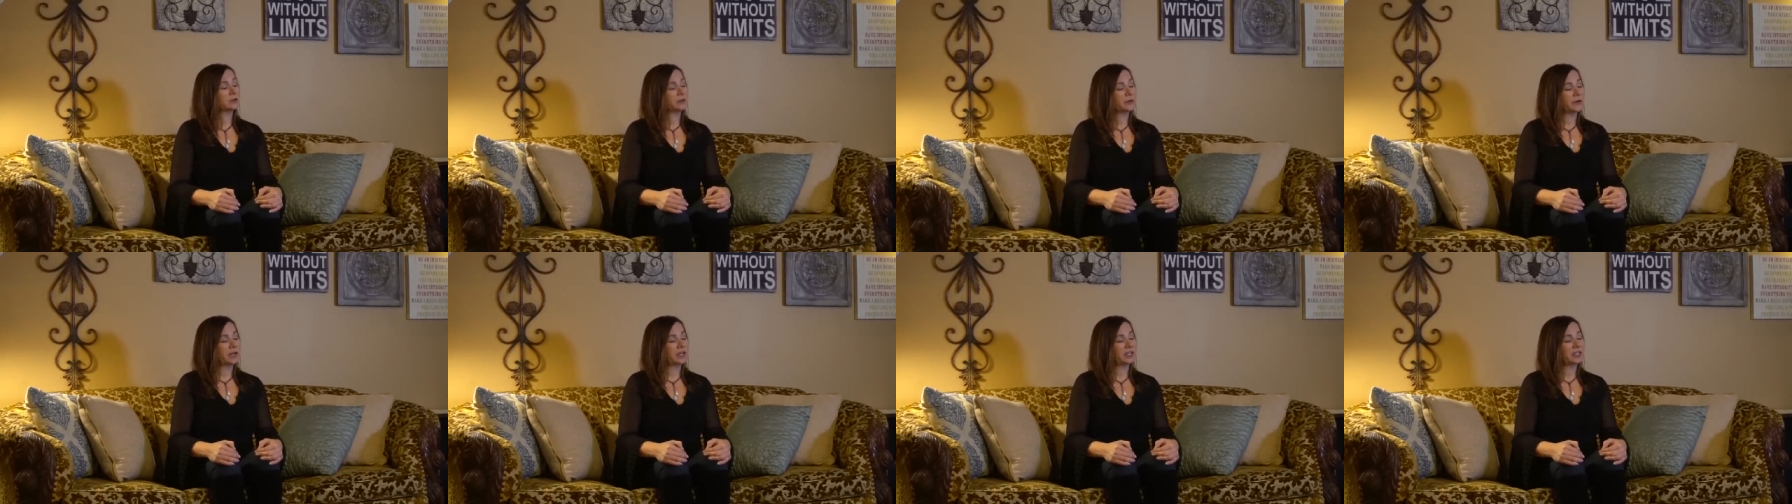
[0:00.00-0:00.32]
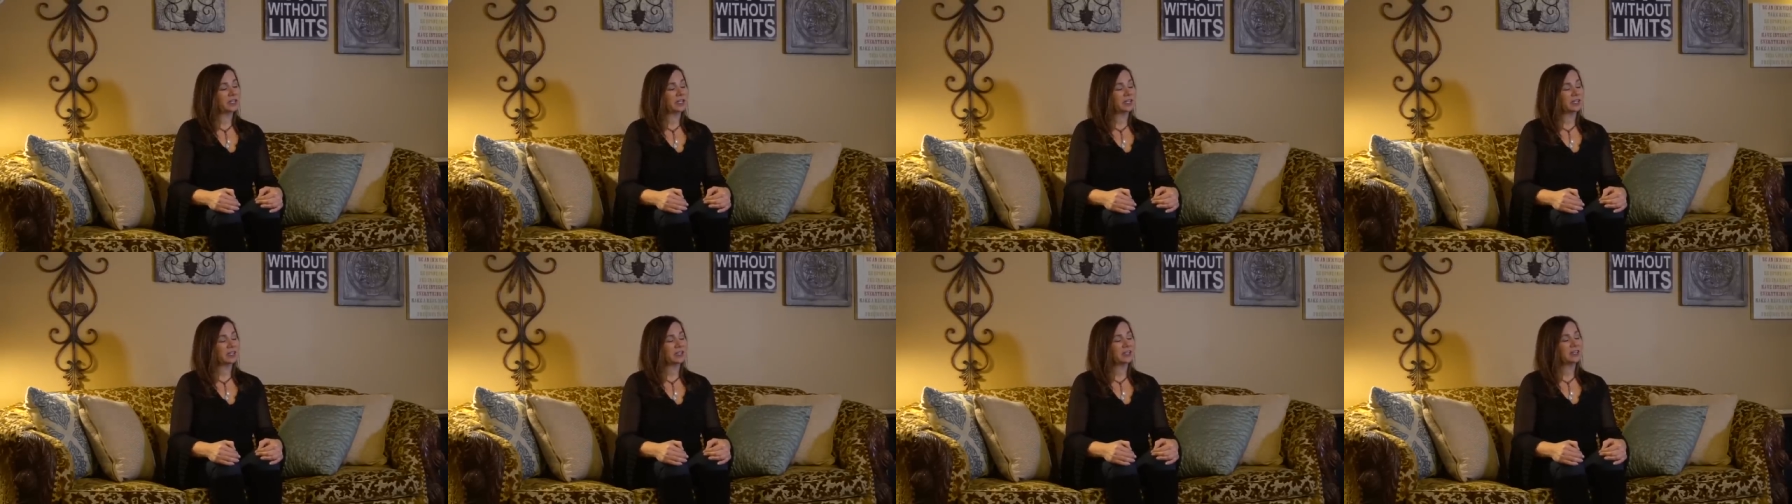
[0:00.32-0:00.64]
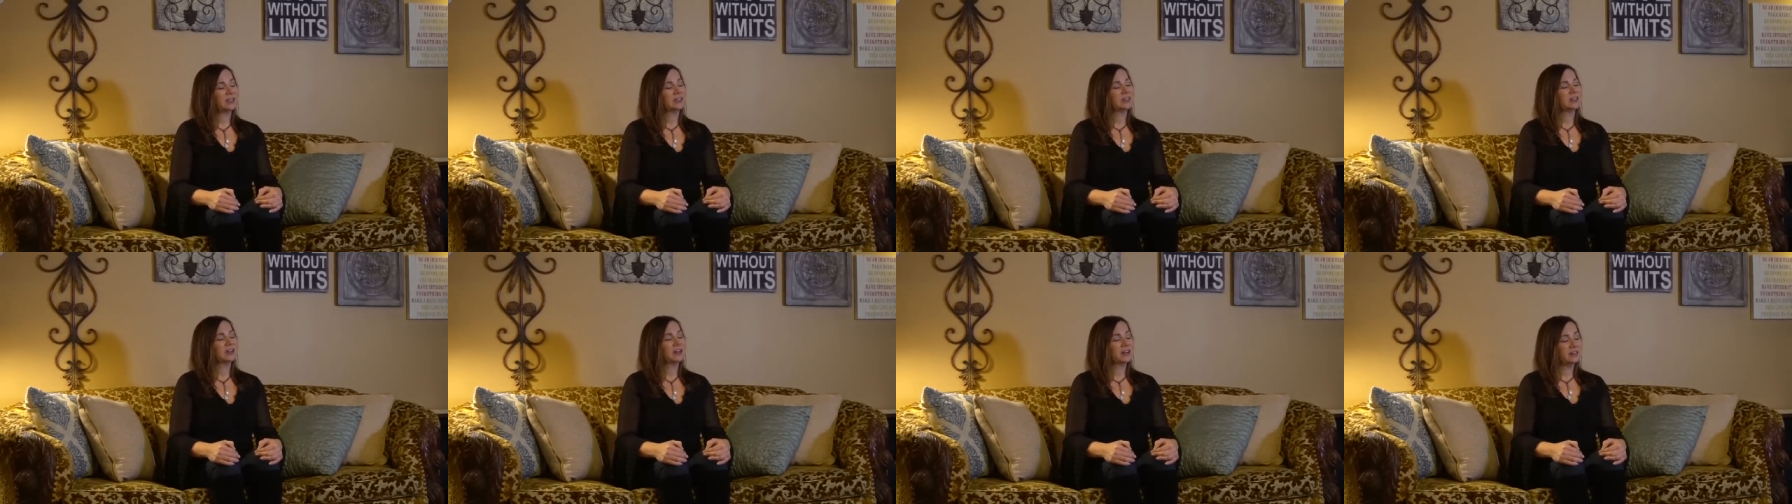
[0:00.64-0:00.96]
creating
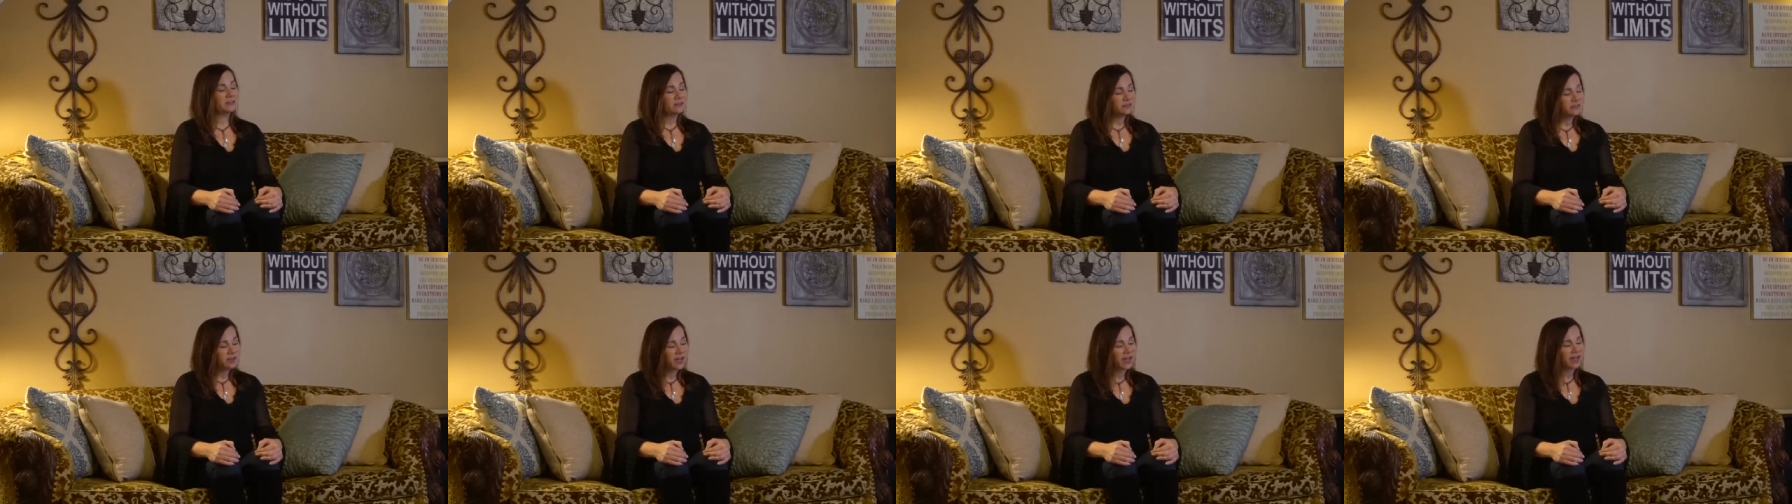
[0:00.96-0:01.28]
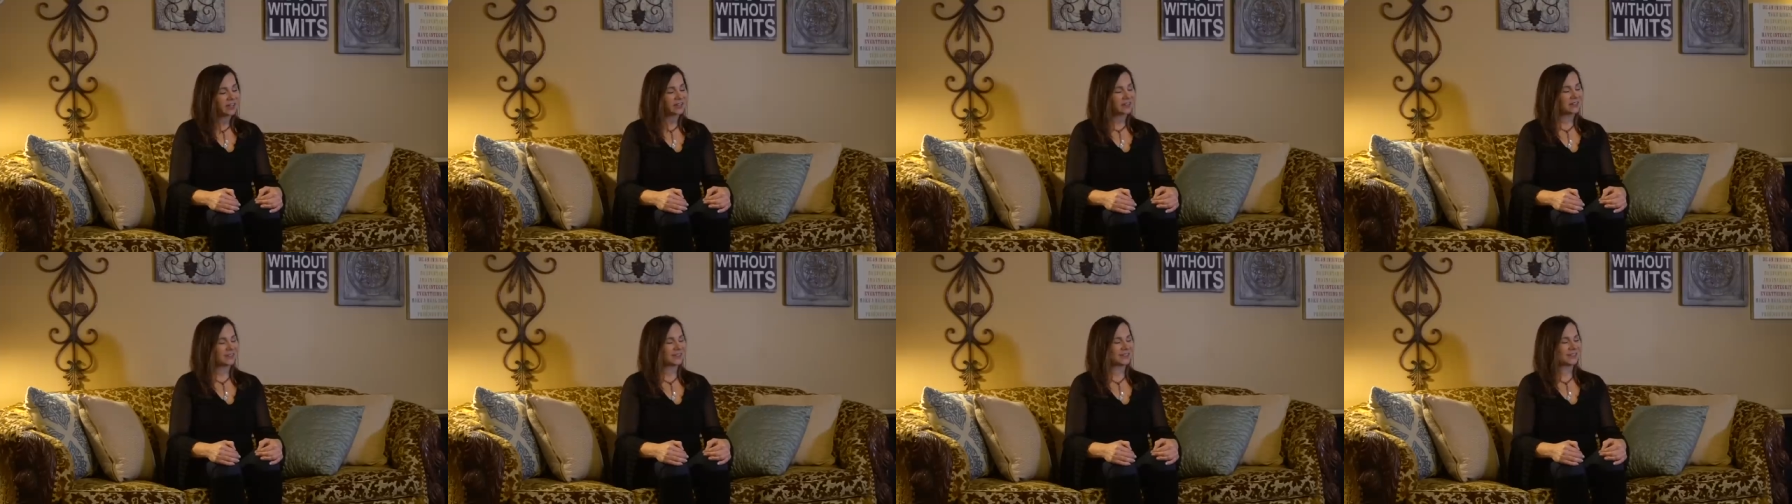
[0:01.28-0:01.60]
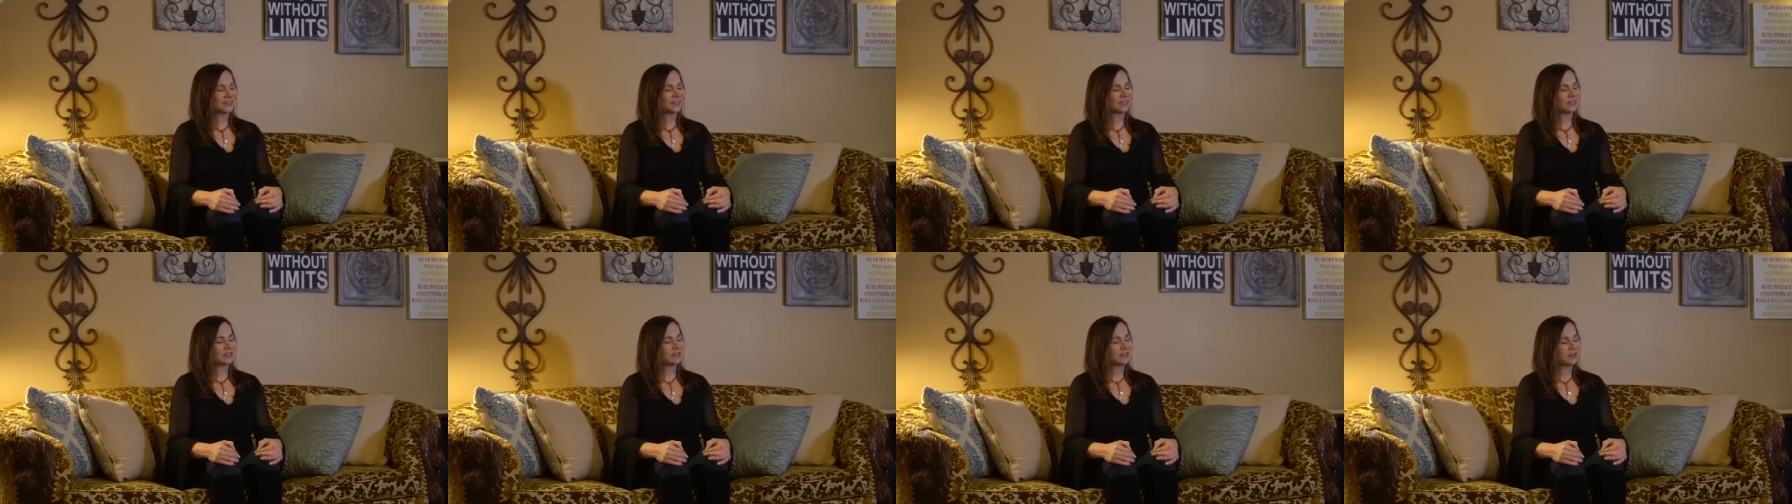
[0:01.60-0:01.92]
affects